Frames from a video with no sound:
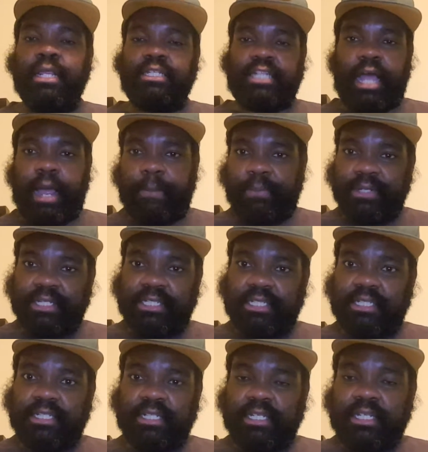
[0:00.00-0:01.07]

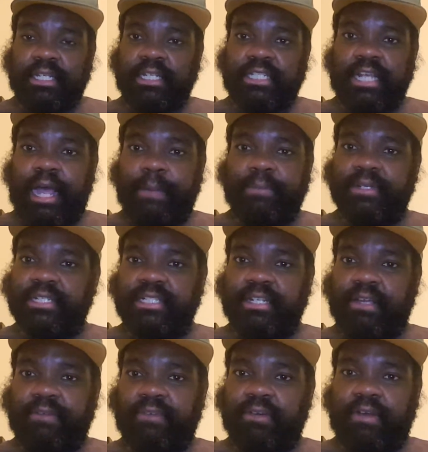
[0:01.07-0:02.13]
Tomlin's
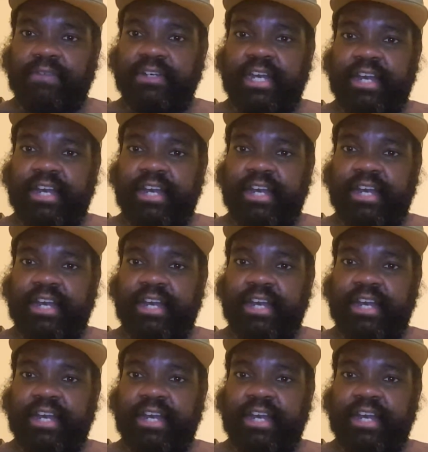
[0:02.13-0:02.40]
over